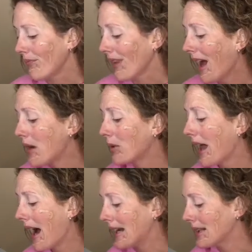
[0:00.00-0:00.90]
I would
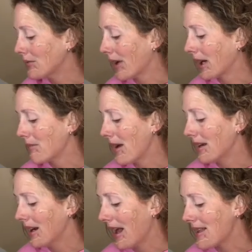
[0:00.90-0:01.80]
highly recommend
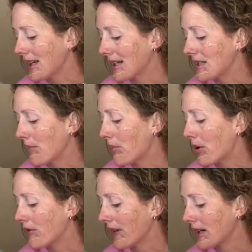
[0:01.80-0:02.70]
it. I think it's a
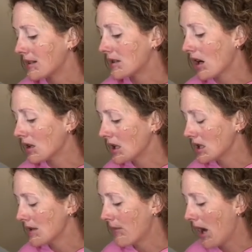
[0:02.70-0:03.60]
perfect starting
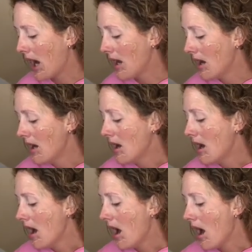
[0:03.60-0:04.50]
spot.
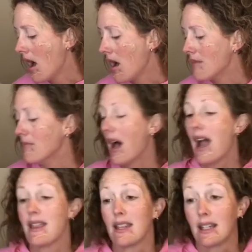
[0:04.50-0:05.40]
I
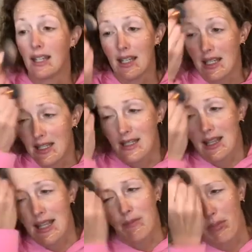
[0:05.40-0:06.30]
think it is
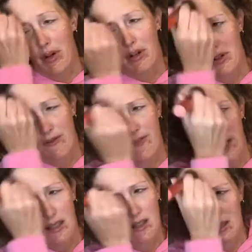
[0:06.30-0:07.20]
the
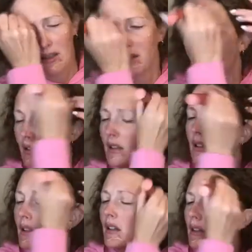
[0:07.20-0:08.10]
perfect
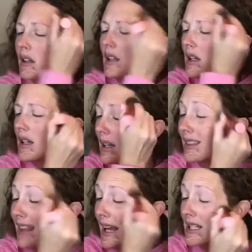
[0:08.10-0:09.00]

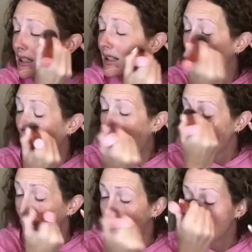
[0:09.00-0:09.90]
light
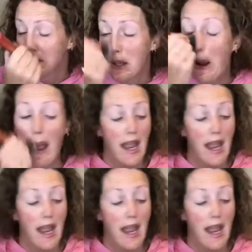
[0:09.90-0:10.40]
coverage. I